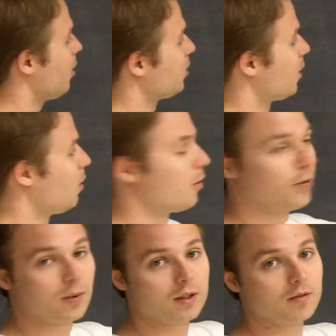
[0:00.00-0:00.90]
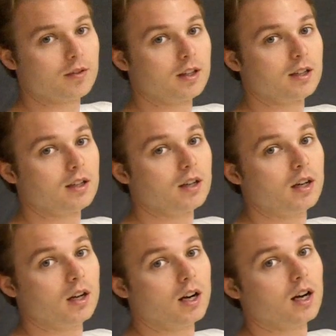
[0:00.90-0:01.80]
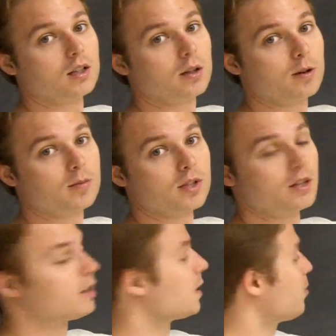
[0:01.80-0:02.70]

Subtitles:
out to all three of the terms in this